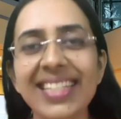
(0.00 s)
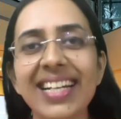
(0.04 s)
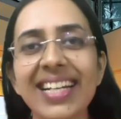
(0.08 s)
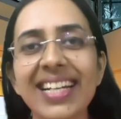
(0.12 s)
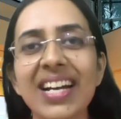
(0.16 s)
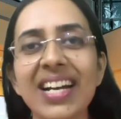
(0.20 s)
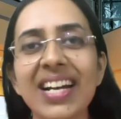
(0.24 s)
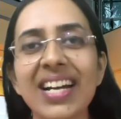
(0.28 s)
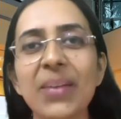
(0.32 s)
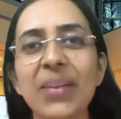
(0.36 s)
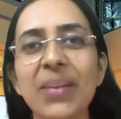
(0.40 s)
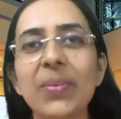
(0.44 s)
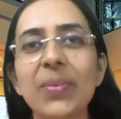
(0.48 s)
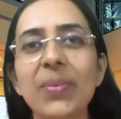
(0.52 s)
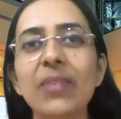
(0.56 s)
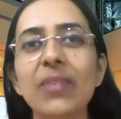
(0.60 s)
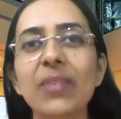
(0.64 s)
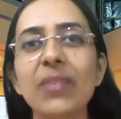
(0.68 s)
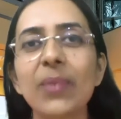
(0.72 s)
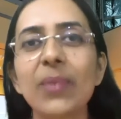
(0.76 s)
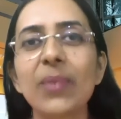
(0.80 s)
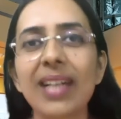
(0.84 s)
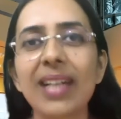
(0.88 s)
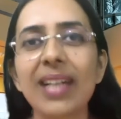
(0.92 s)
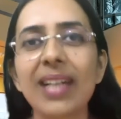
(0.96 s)
But
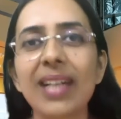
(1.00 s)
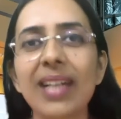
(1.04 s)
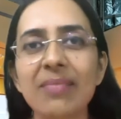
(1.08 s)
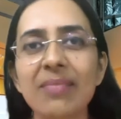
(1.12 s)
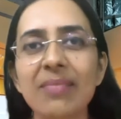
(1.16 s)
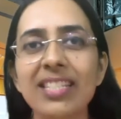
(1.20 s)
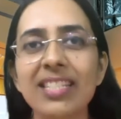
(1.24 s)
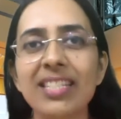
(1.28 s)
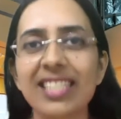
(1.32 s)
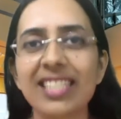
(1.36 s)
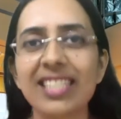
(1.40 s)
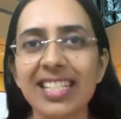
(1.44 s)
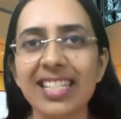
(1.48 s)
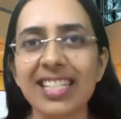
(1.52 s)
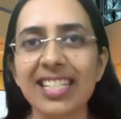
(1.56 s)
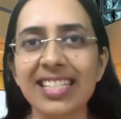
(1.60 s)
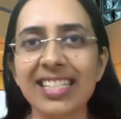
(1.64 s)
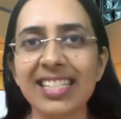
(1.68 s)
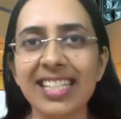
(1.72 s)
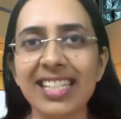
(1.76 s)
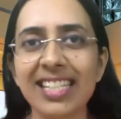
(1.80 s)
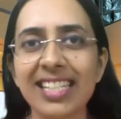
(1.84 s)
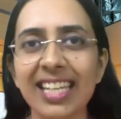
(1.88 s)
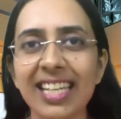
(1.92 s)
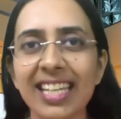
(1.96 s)
what I'm
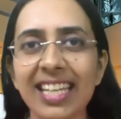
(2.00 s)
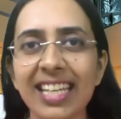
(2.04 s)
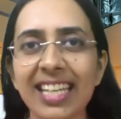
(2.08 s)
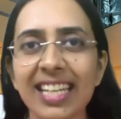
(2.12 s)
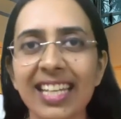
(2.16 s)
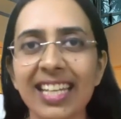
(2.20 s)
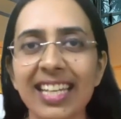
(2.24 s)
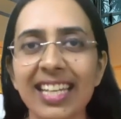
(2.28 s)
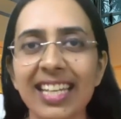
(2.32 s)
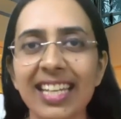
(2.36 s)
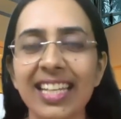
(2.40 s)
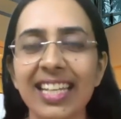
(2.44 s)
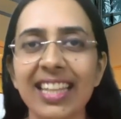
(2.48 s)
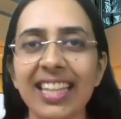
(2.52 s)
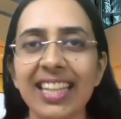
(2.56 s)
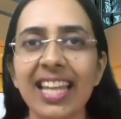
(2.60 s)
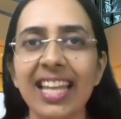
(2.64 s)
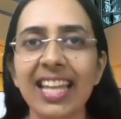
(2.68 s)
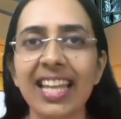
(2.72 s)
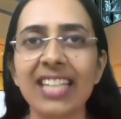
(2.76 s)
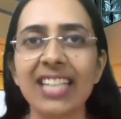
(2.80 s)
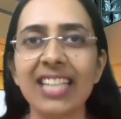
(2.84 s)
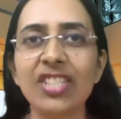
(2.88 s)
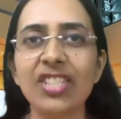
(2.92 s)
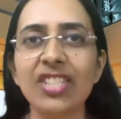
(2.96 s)
suggesting,
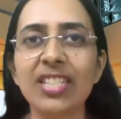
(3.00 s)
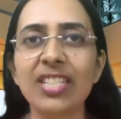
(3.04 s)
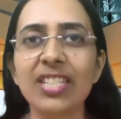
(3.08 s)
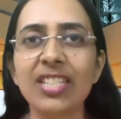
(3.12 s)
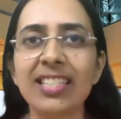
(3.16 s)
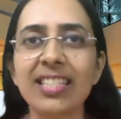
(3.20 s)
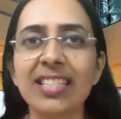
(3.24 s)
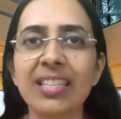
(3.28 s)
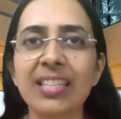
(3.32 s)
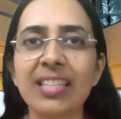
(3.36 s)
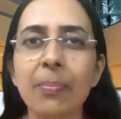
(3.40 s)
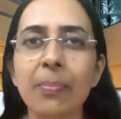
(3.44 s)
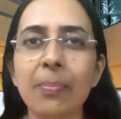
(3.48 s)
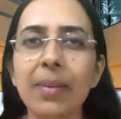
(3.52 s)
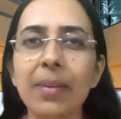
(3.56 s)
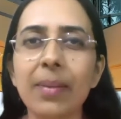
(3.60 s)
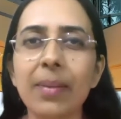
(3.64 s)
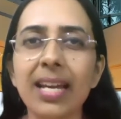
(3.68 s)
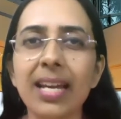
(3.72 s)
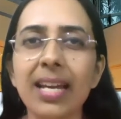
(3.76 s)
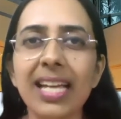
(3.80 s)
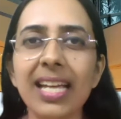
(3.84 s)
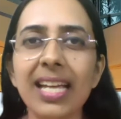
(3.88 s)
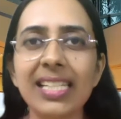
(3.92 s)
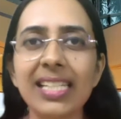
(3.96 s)
that just
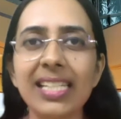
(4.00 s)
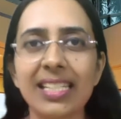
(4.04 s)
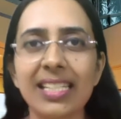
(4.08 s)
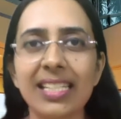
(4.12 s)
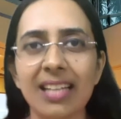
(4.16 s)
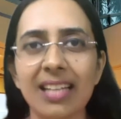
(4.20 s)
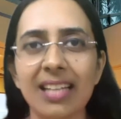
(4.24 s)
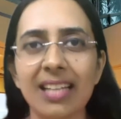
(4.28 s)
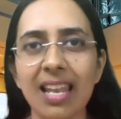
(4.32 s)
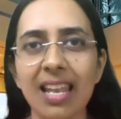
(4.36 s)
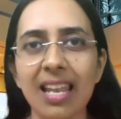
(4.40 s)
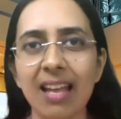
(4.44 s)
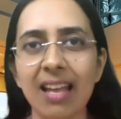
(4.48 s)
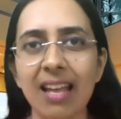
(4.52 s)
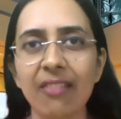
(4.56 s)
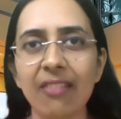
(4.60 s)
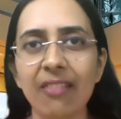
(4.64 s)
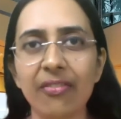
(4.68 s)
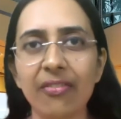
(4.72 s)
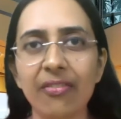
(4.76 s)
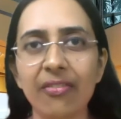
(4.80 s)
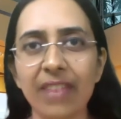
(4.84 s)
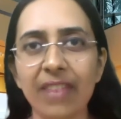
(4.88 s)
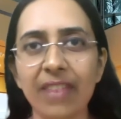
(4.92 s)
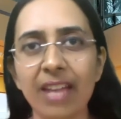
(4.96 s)
separate love
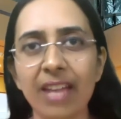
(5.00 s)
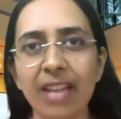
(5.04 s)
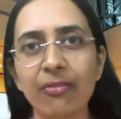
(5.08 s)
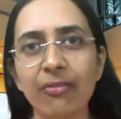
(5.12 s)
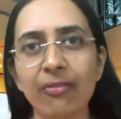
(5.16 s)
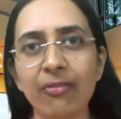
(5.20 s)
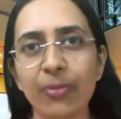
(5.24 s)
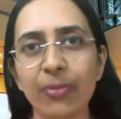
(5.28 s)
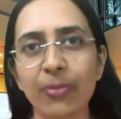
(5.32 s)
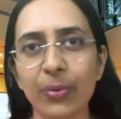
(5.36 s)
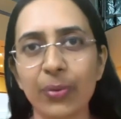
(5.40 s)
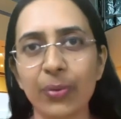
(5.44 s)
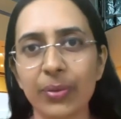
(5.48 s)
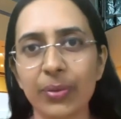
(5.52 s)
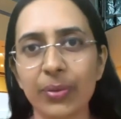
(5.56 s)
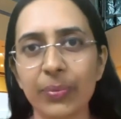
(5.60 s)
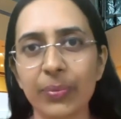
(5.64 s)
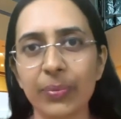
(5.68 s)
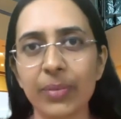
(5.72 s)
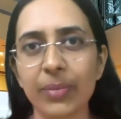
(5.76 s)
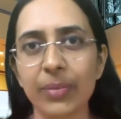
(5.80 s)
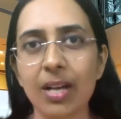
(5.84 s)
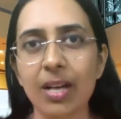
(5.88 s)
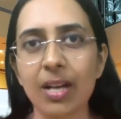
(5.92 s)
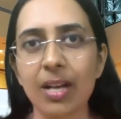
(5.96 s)
and food.
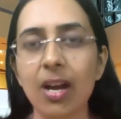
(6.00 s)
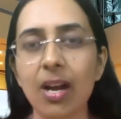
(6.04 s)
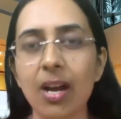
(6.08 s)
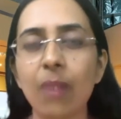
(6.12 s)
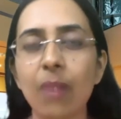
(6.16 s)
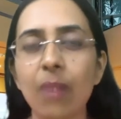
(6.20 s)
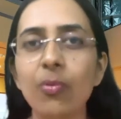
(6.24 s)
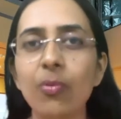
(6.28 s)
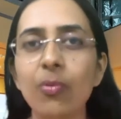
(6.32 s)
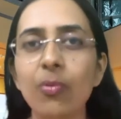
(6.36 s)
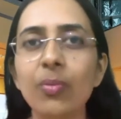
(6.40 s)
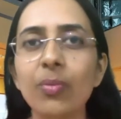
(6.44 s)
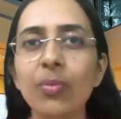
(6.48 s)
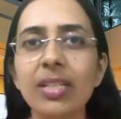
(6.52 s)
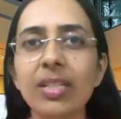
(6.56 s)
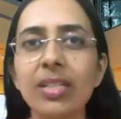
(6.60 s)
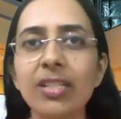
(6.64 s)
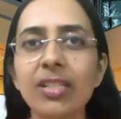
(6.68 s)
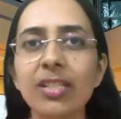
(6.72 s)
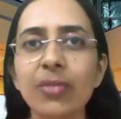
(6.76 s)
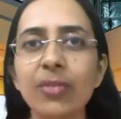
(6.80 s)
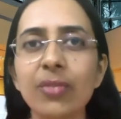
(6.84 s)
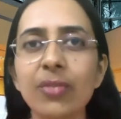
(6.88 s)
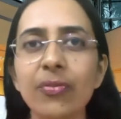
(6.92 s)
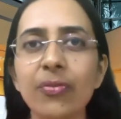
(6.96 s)
Moment
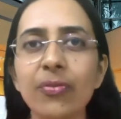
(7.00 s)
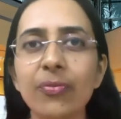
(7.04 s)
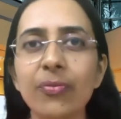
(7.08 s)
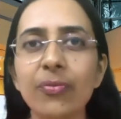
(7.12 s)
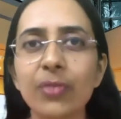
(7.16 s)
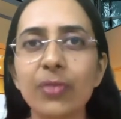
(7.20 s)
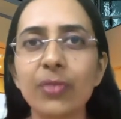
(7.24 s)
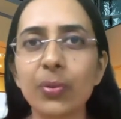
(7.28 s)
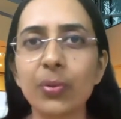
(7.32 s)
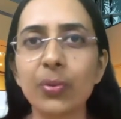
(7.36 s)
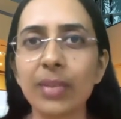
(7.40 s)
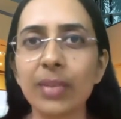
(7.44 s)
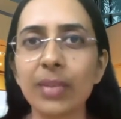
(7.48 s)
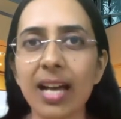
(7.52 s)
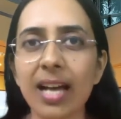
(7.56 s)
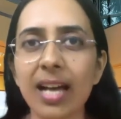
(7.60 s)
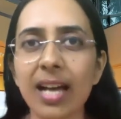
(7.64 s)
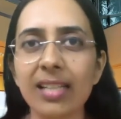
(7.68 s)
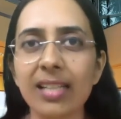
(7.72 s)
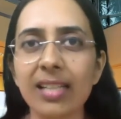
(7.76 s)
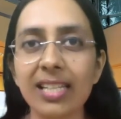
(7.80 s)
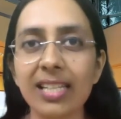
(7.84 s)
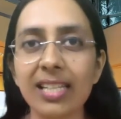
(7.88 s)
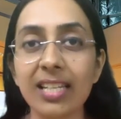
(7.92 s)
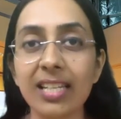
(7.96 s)
you do that
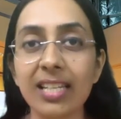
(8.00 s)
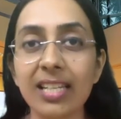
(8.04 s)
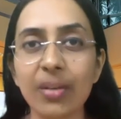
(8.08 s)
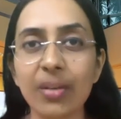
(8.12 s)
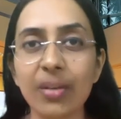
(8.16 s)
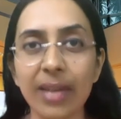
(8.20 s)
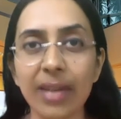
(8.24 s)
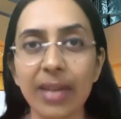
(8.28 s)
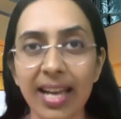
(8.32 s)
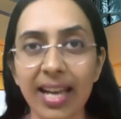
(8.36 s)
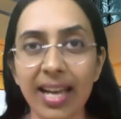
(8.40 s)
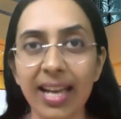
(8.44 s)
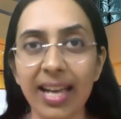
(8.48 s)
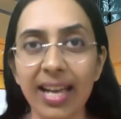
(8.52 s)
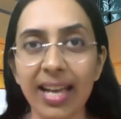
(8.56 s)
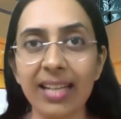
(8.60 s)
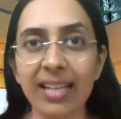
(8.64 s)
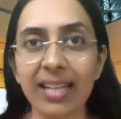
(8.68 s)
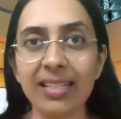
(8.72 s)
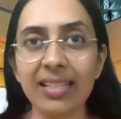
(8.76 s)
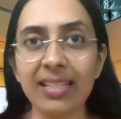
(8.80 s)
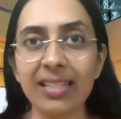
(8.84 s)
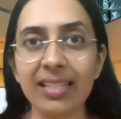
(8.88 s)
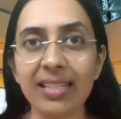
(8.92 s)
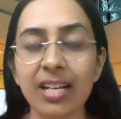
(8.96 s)
in your head,
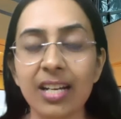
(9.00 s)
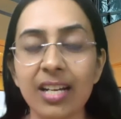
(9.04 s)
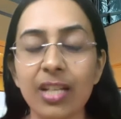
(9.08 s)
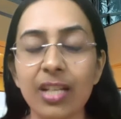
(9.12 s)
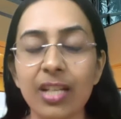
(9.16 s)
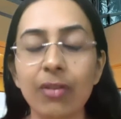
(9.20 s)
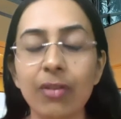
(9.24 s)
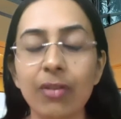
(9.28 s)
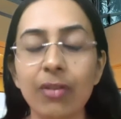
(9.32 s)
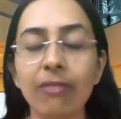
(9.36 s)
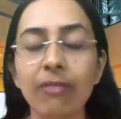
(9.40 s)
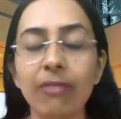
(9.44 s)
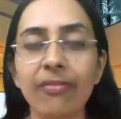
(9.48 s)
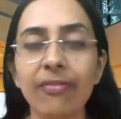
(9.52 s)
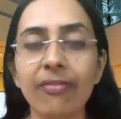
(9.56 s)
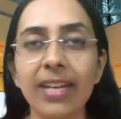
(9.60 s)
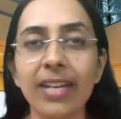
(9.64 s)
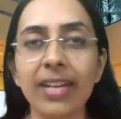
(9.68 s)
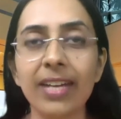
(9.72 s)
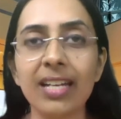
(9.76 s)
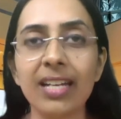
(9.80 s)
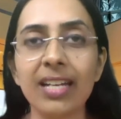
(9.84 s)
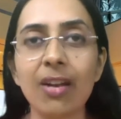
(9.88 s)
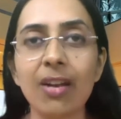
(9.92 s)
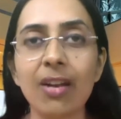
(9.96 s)
you will
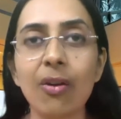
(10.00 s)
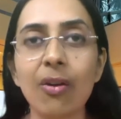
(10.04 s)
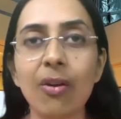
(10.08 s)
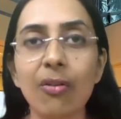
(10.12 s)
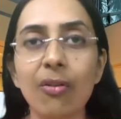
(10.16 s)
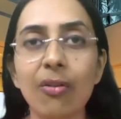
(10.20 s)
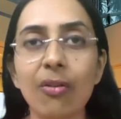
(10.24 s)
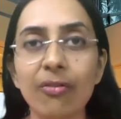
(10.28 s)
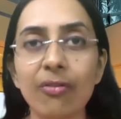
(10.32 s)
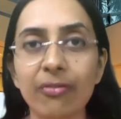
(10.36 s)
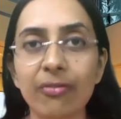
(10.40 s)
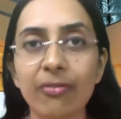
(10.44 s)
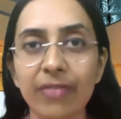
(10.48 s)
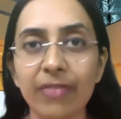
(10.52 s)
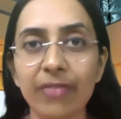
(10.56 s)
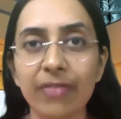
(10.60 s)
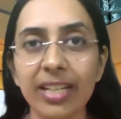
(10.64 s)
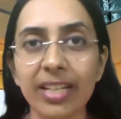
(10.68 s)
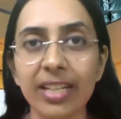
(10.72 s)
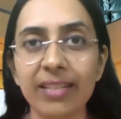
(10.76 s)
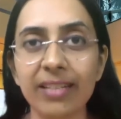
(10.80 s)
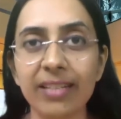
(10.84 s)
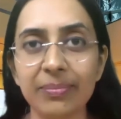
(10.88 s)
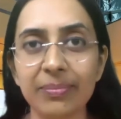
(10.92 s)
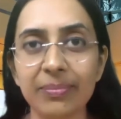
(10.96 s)
find a lot of
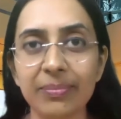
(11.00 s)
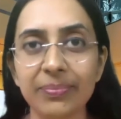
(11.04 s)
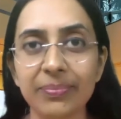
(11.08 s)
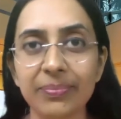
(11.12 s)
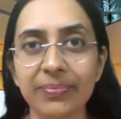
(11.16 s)
freedom.